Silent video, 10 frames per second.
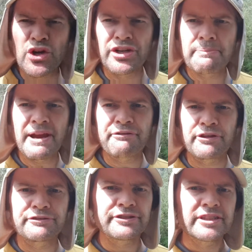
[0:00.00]
and
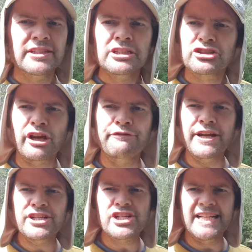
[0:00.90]
evaporated. So
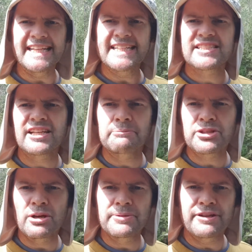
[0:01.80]
eventually,
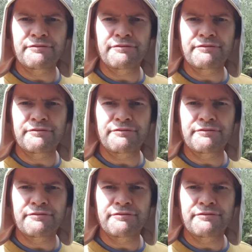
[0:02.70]
sometime in the